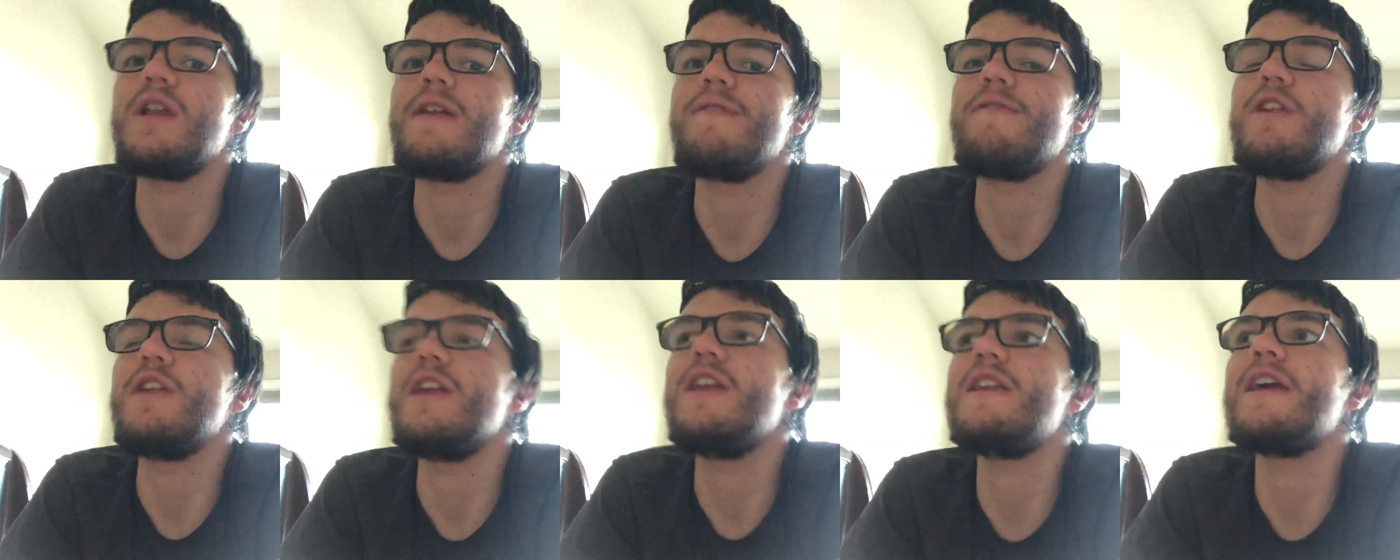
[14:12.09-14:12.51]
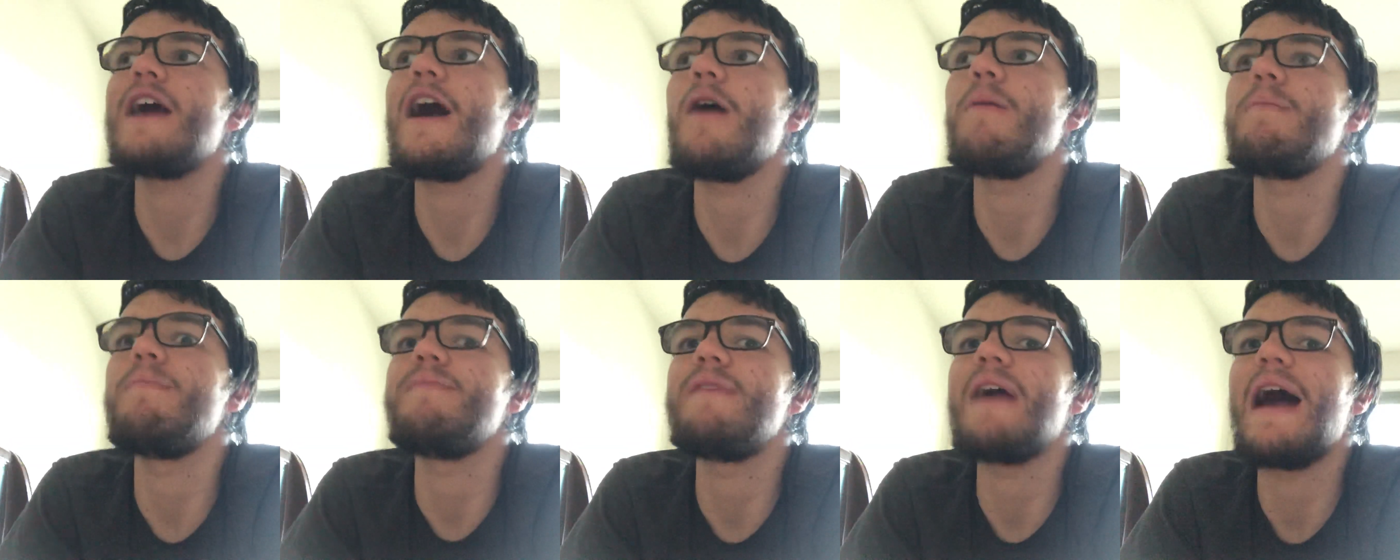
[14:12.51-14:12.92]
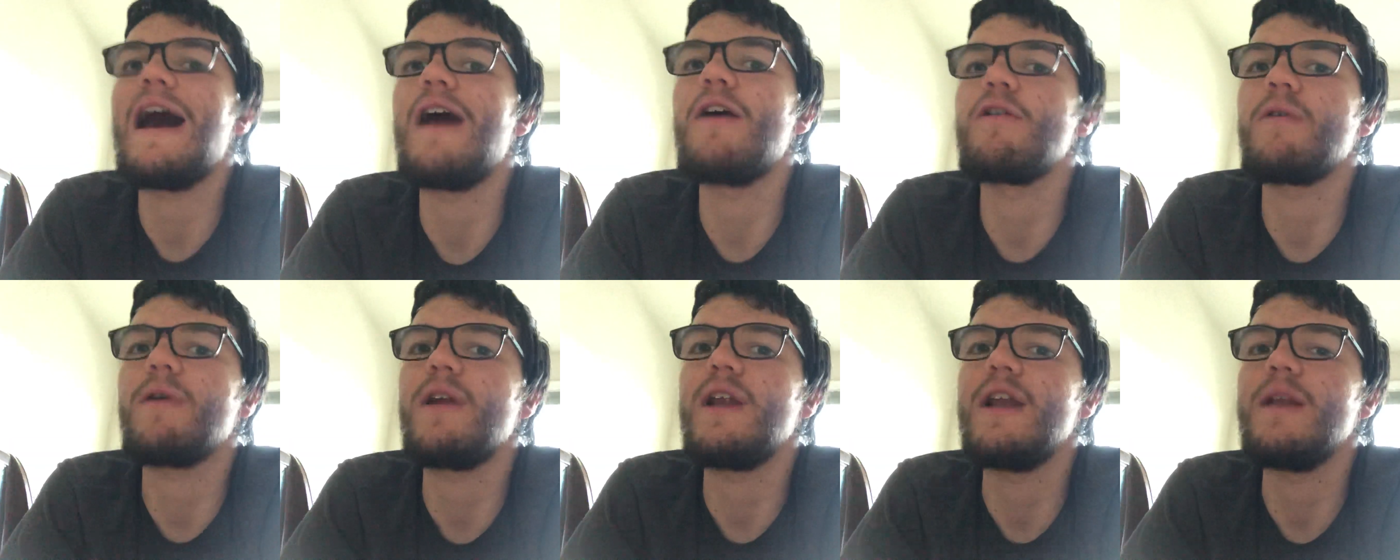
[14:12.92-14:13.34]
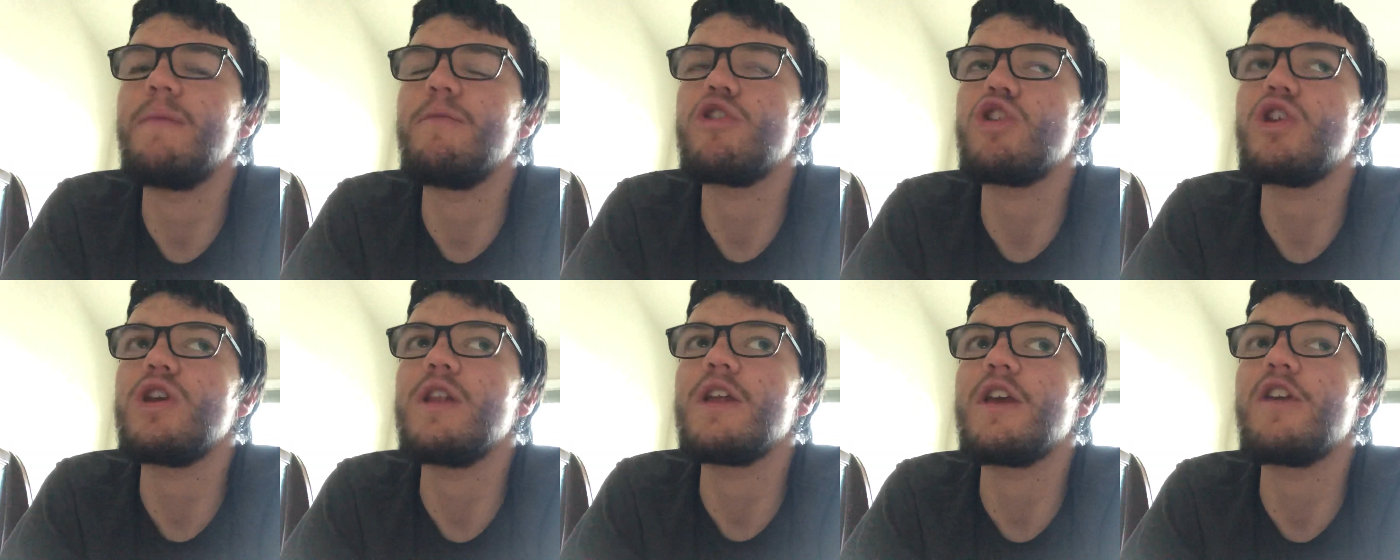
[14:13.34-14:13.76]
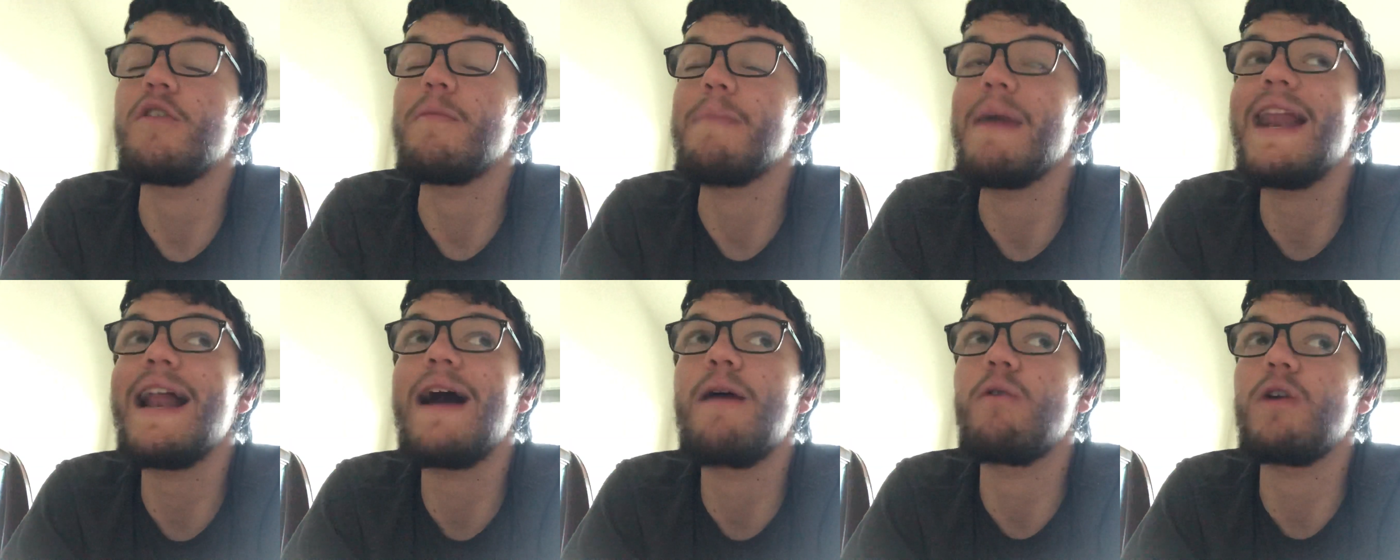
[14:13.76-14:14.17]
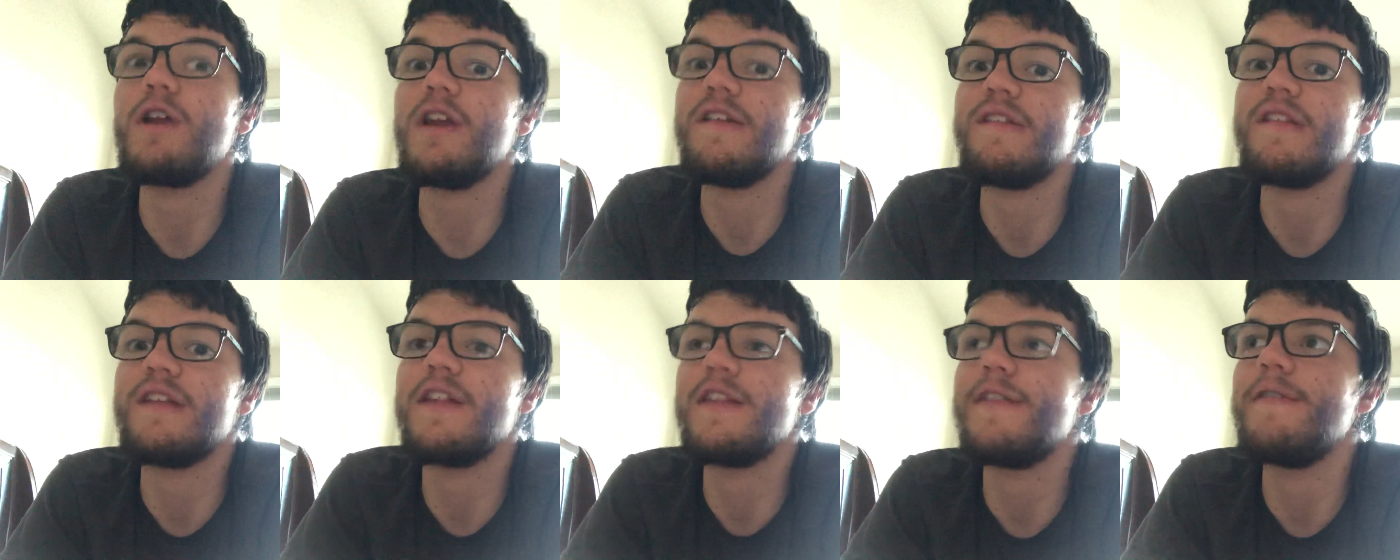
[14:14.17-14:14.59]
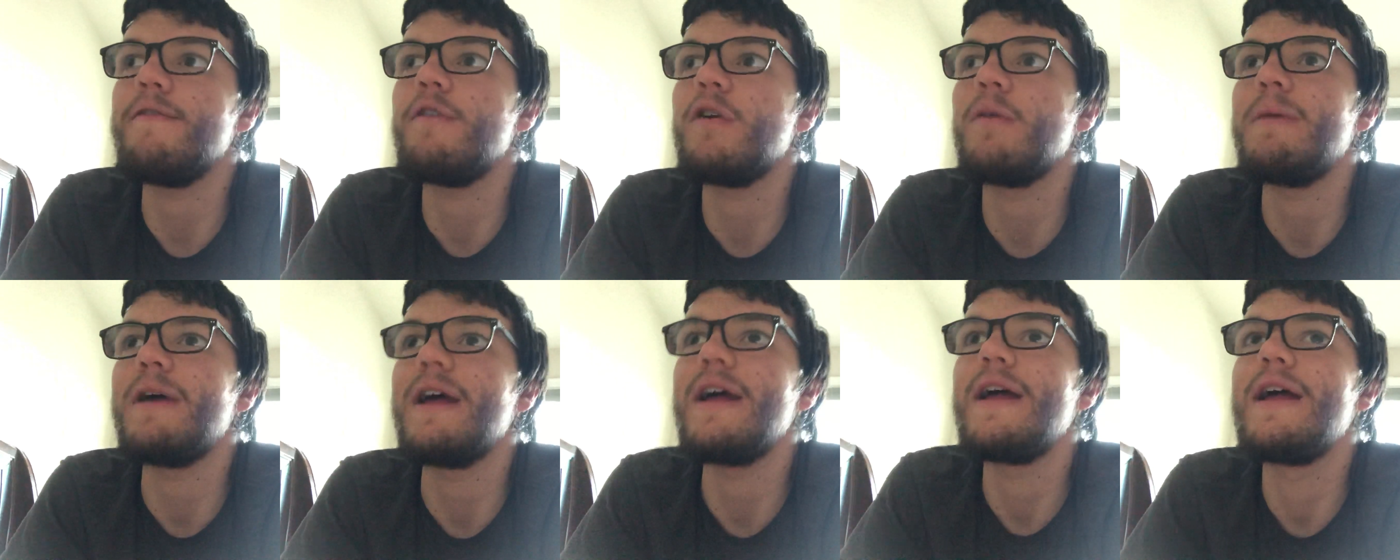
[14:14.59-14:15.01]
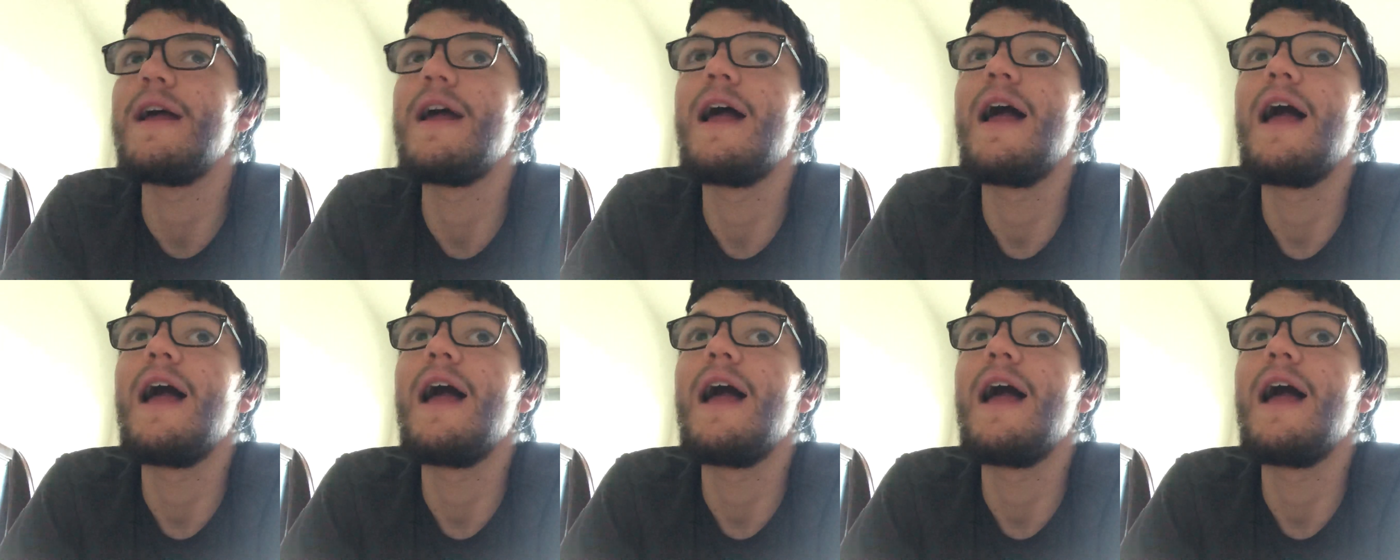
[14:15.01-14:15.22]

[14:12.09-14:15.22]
If you need to help downgrading the machine, because it may not work in 64-bit,